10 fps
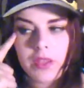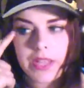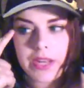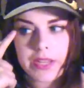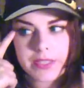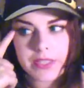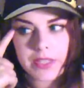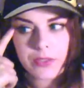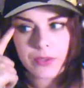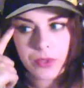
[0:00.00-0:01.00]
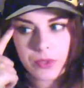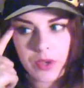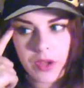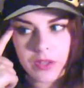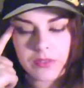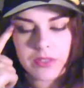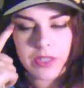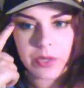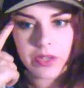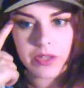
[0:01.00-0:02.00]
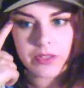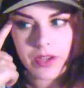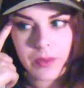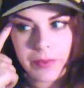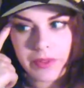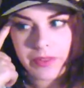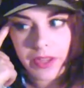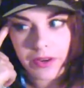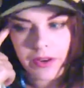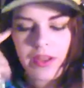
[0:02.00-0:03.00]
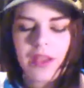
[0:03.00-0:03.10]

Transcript: that I did at TorCon that we're going to talk about later.